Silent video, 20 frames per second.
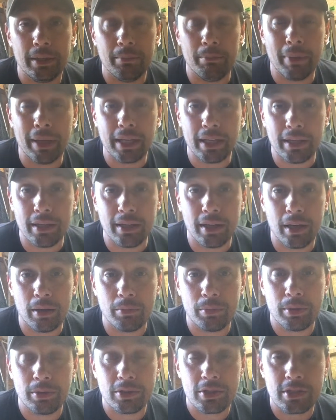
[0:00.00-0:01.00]
making
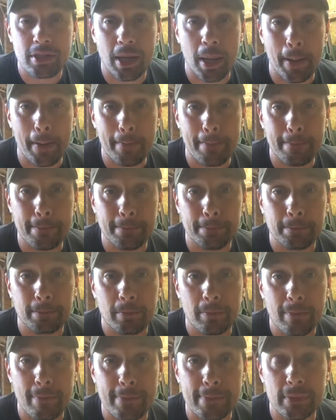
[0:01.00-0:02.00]
up some
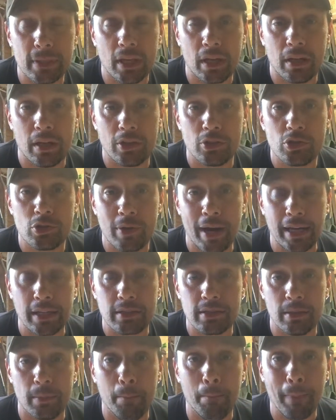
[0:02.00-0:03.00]

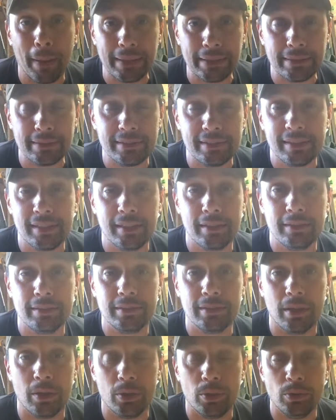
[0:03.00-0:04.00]
attractor bait.
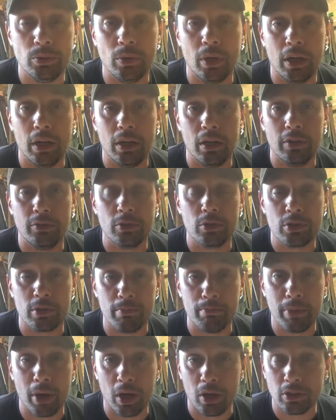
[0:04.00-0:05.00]
So I've got
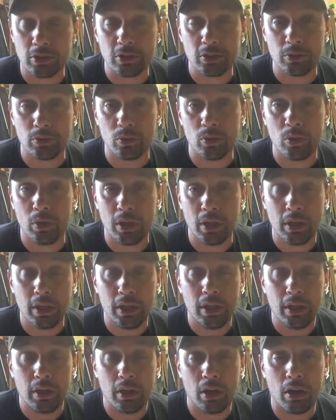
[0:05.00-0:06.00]
some particle.
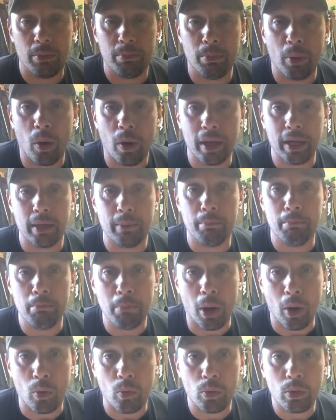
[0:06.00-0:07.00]
I buy it in
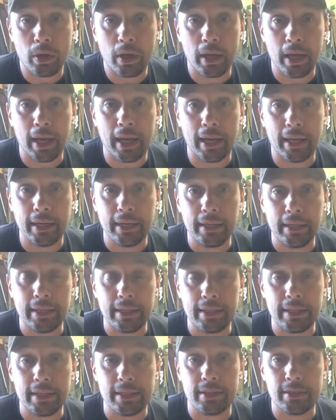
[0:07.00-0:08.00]
bulk, and it
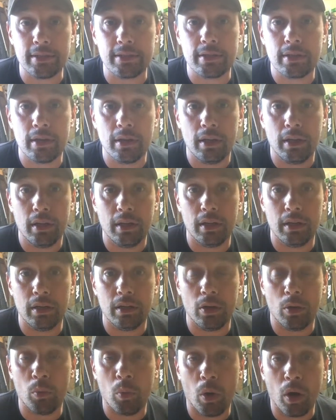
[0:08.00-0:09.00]
is
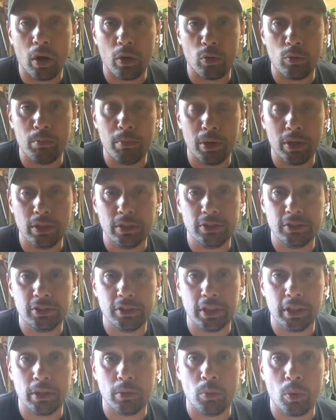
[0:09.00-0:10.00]
a wild bird
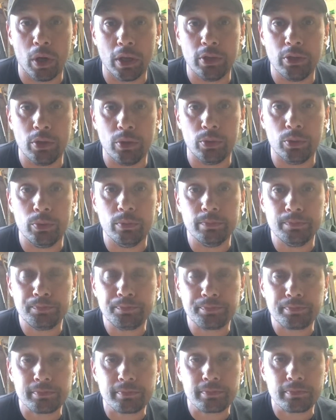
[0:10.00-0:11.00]
seed. And what I do,
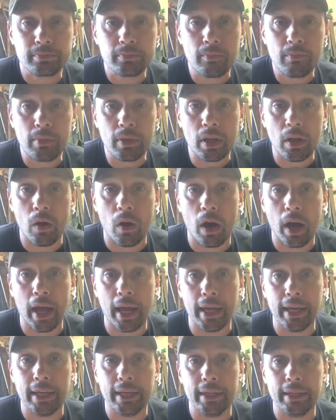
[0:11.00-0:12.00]

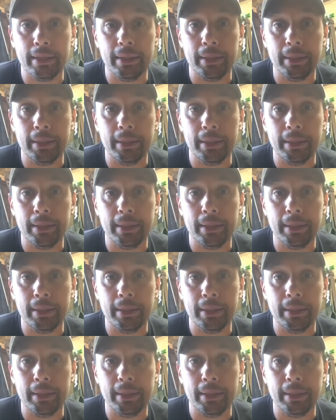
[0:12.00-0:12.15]
I